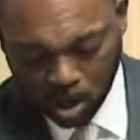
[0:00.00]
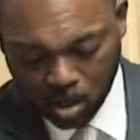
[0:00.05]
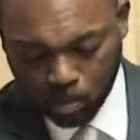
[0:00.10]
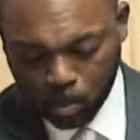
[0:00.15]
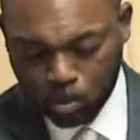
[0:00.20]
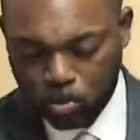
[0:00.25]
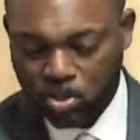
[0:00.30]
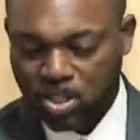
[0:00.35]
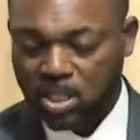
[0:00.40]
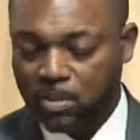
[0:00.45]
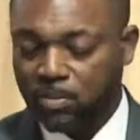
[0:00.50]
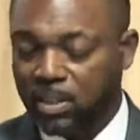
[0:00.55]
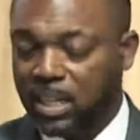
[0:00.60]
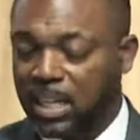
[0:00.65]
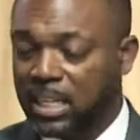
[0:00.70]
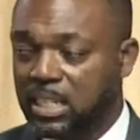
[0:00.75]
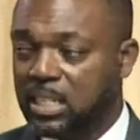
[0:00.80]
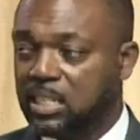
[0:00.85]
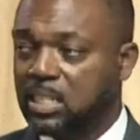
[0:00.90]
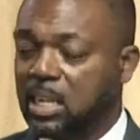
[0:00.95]
about
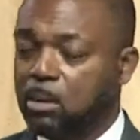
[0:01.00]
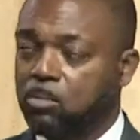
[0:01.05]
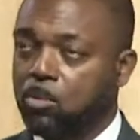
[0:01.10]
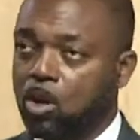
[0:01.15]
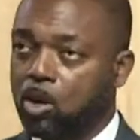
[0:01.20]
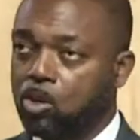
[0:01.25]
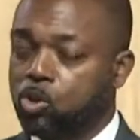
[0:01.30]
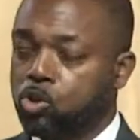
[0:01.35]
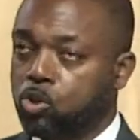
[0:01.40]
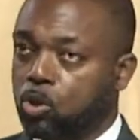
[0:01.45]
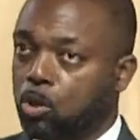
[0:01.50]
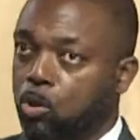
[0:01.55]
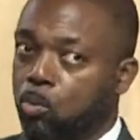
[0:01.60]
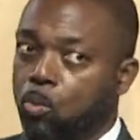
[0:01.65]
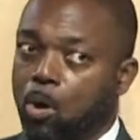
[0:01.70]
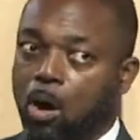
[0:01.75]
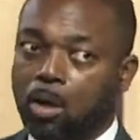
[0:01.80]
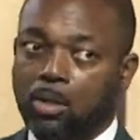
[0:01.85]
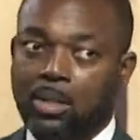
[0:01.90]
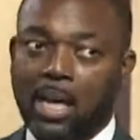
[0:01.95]
civilized, I'm not sure
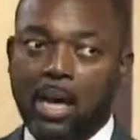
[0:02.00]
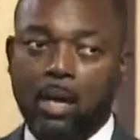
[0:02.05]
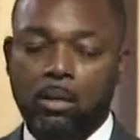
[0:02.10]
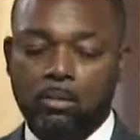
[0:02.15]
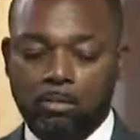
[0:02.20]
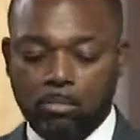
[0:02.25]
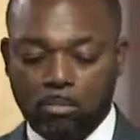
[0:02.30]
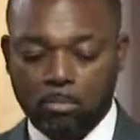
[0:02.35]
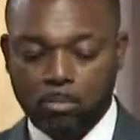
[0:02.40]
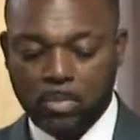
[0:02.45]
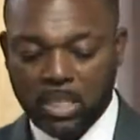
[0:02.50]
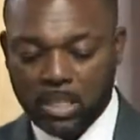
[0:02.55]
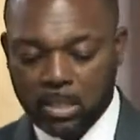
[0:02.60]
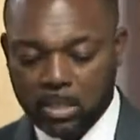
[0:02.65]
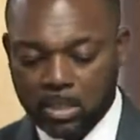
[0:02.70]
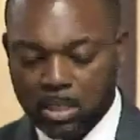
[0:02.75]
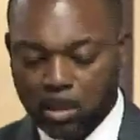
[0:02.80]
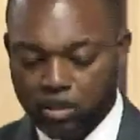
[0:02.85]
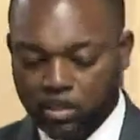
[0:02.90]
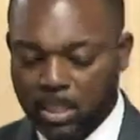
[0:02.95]
what that means
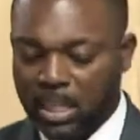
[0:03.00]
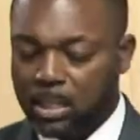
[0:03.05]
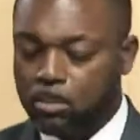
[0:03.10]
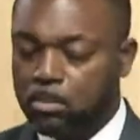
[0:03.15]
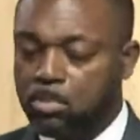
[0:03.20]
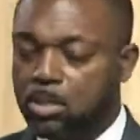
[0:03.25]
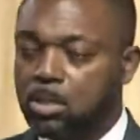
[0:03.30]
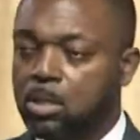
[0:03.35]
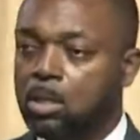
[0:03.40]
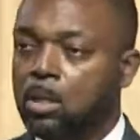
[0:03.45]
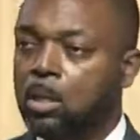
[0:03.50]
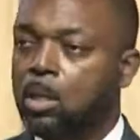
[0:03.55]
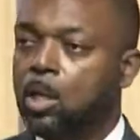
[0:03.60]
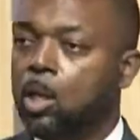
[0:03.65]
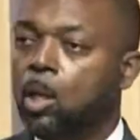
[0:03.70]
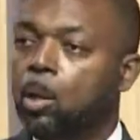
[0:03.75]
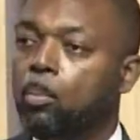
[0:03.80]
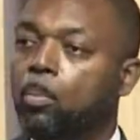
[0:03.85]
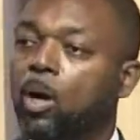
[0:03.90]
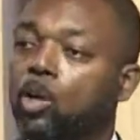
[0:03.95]
sometimes,
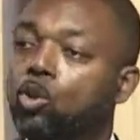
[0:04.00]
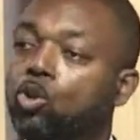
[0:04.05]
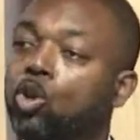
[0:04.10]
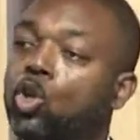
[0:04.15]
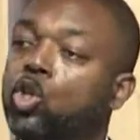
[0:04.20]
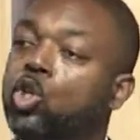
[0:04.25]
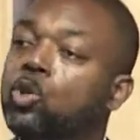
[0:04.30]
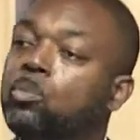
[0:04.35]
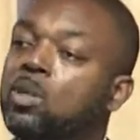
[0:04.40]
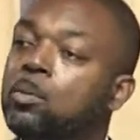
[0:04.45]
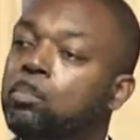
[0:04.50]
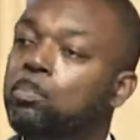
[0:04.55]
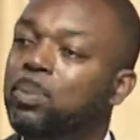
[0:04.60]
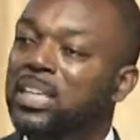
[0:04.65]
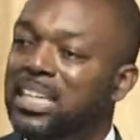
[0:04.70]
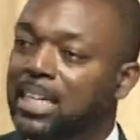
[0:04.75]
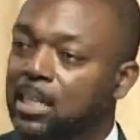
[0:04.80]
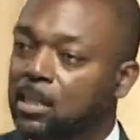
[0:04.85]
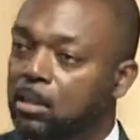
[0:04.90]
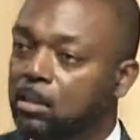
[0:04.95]
but no human
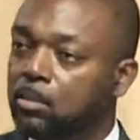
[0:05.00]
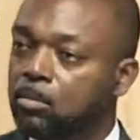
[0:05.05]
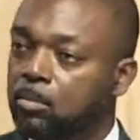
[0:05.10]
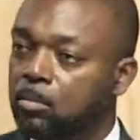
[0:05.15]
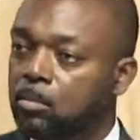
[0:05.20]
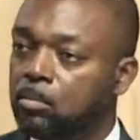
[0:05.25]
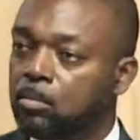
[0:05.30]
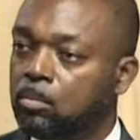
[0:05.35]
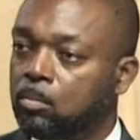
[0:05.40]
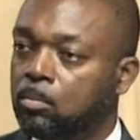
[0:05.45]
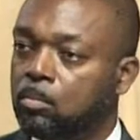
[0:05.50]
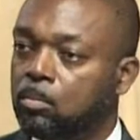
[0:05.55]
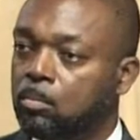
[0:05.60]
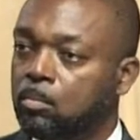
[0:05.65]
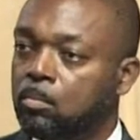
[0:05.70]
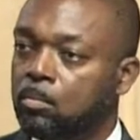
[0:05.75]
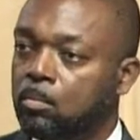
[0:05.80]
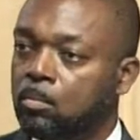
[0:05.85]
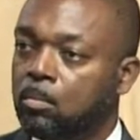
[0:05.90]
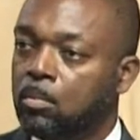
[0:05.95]
being
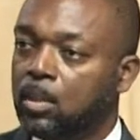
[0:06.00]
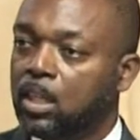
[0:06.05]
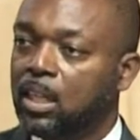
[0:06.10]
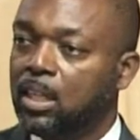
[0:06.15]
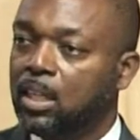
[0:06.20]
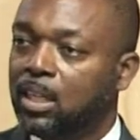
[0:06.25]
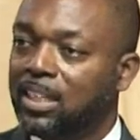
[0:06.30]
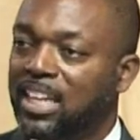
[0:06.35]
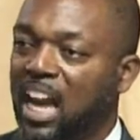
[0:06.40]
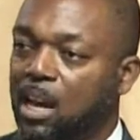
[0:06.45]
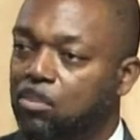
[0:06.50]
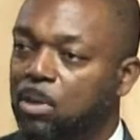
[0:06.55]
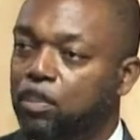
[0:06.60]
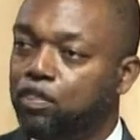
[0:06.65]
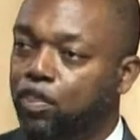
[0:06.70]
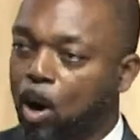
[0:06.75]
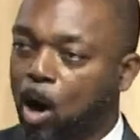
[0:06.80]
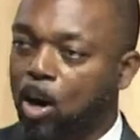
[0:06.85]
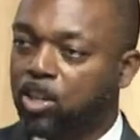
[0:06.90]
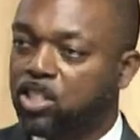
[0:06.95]
can be
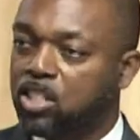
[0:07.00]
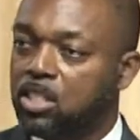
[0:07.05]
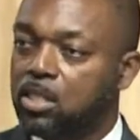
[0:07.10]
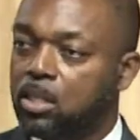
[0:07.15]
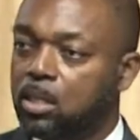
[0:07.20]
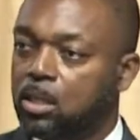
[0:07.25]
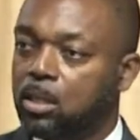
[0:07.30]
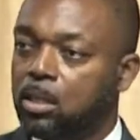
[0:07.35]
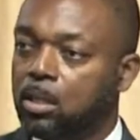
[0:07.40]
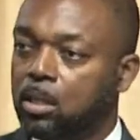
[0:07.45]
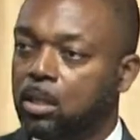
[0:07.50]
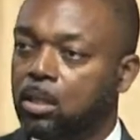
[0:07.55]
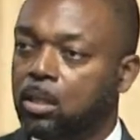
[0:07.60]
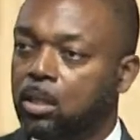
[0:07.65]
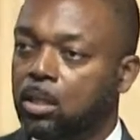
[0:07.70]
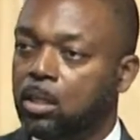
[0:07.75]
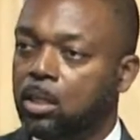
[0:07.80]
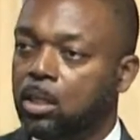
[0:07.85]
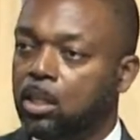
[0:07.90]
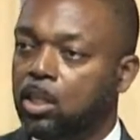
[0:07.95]
party
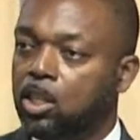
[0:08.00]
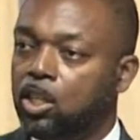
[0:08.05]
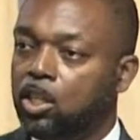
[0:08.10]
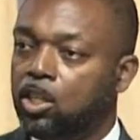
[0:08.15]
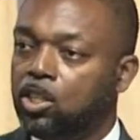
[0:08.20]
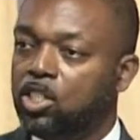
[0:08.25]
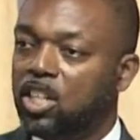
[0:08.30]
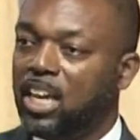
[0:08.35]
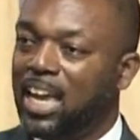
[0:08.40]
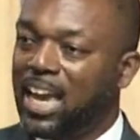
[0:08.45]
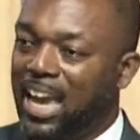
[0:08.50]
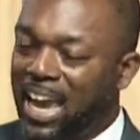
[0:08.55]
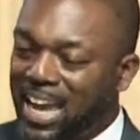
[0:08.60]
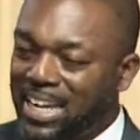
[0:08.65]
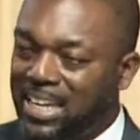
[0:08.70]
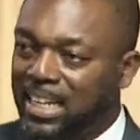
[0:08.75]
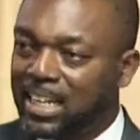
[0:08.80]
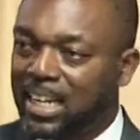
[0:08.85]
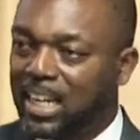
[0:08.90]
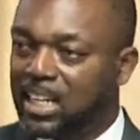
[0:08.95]
to
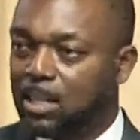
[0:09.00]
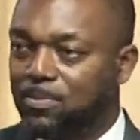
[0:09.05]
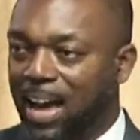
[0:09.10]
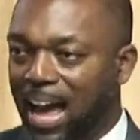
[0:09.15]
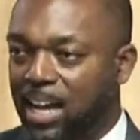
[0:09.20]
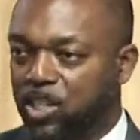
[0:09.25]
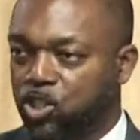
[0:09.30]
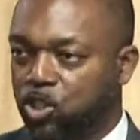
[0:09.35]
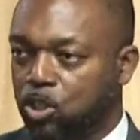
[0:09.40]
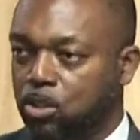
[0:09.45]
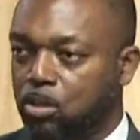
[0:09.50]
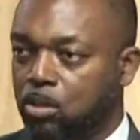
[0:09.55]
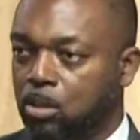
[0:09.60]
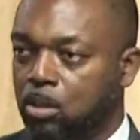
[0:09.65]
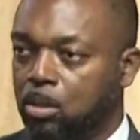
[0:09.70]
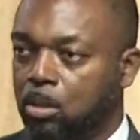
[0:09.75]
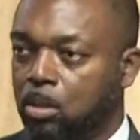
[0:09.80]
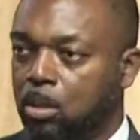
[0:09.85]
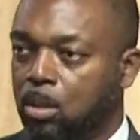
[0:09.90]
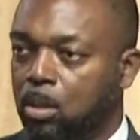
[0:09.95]
any kind of action
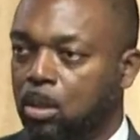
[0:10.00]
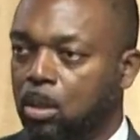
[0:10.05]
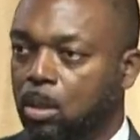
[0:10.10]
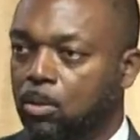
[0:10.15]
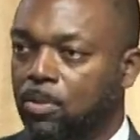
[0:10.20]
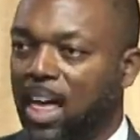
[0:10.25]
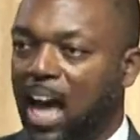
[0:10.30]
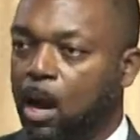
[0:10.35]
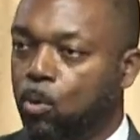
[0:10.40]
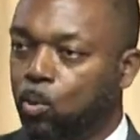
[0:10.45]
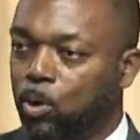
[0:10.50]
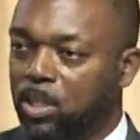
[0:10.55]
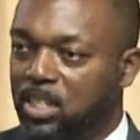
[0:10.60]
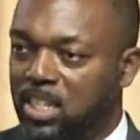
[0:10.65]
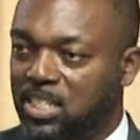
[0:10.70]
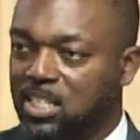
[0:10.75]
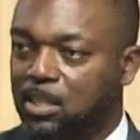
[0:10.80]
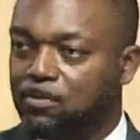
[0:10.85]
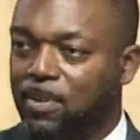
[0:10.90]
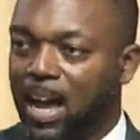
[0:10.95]
that would
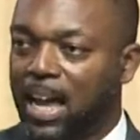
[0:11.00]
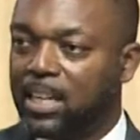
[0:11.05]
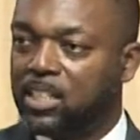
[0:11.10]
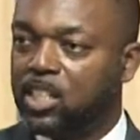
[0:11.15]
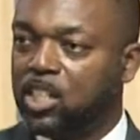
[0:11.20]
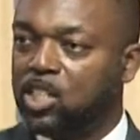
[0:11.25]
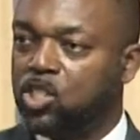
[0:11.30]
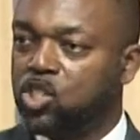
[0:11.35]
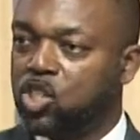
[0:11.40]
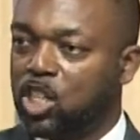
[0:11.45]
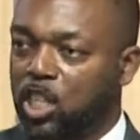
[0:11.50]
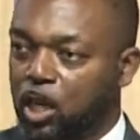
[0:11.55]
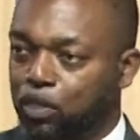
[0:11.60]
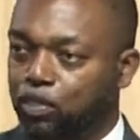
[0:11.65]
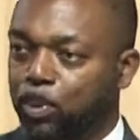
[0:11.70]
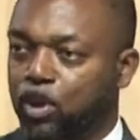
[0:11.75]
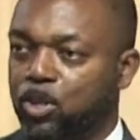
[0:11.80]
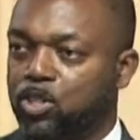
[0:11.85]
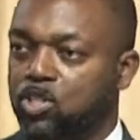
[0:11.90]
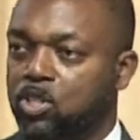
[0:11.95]
disadvantage a
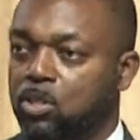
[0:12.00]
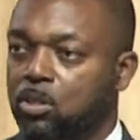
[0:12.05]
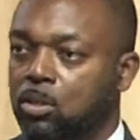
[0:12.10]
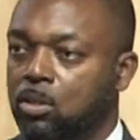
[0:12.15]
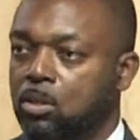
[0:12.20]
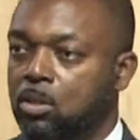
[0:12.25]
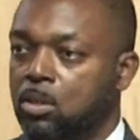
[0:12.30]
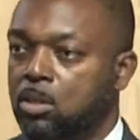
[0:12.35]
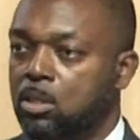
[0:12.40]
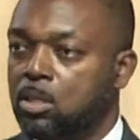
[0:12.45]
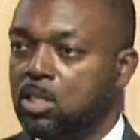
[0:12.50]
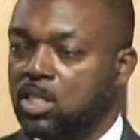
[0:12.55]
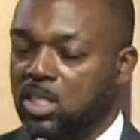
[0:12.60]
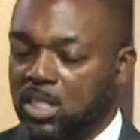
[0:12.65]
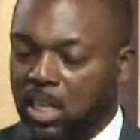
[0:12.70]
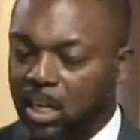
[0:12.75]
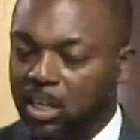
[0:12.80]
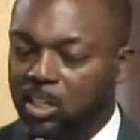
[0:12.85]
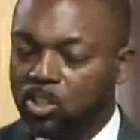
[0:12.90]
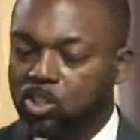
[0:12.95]
person
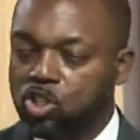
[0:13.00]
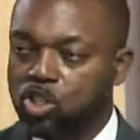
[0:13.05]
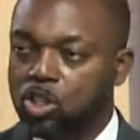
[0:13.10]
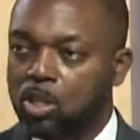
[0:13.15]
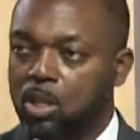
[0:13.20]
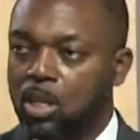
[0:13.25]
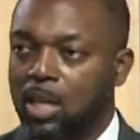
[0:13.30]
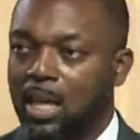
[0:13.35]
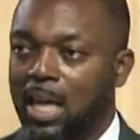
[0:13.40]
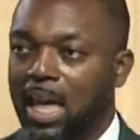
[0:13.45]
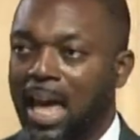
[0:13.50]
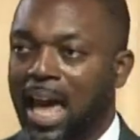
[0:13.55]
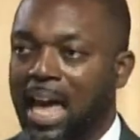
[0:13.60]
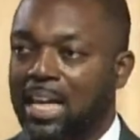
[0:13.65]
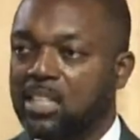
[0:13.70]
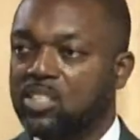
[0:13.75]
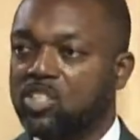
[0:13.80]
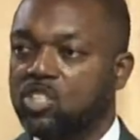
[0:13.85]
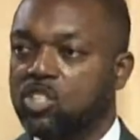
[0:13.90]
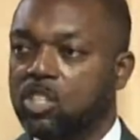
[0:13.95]
such
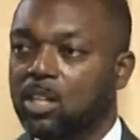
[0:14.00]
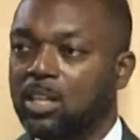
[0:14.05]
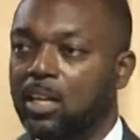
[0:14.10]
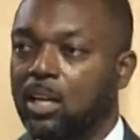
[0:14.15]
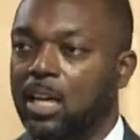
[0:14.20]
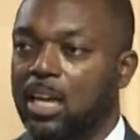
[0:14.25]
as to